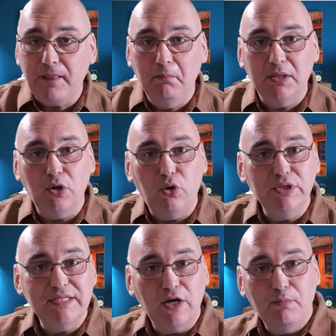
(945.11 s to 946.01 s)
But all
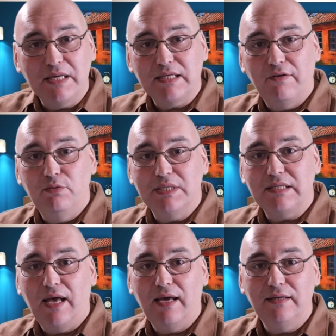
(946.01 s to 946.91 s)
these documents have to be
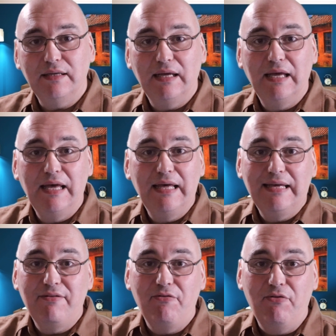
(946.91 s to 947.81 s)
signed.
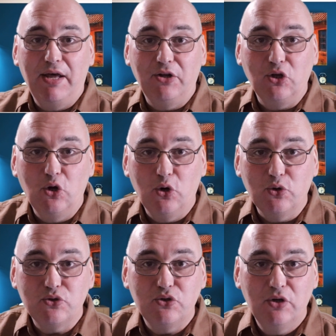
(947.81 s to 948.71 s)
Then it
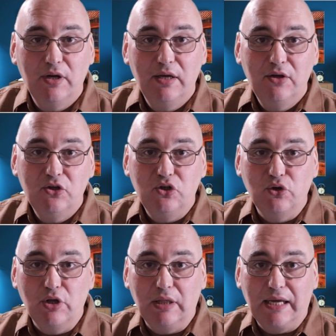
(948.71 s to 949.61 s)
goes
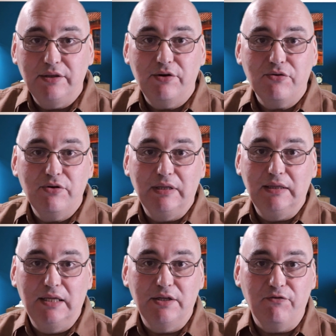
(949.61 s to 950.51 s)
to your lender.
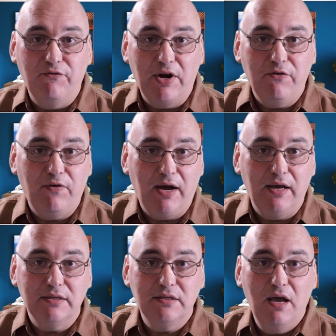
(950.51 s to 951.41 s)
Lender
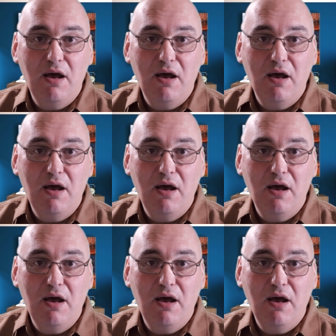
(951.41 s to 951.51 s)
verifies.